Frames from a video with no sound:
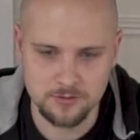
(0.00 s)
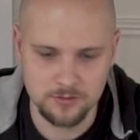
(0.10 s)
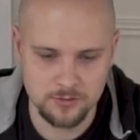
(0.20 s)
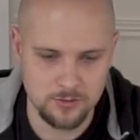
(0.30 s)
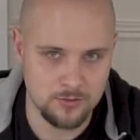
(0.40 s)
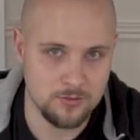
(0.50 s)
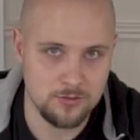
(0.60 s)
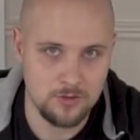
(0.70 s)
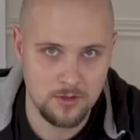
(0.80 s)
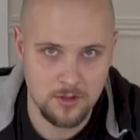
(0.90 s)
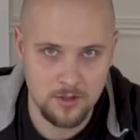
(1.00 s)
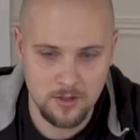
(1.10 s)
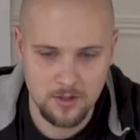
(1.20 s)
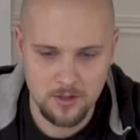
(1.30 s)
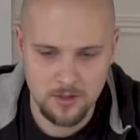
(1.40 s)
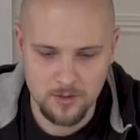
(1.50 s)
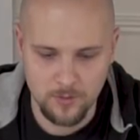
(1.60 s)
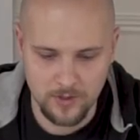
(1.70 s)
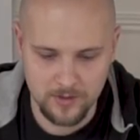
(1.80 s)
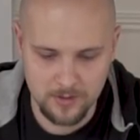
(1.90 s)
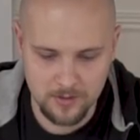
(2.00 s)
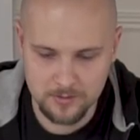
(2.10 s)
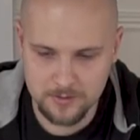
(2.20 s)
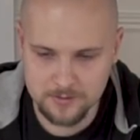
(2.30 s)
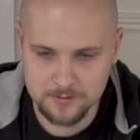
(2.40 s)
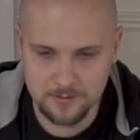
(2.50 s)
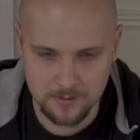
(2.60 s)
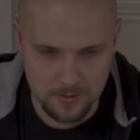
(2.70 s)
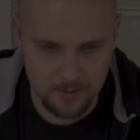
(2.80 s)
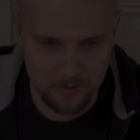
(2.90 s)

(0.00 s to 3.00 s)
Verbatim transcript: you when I got all these and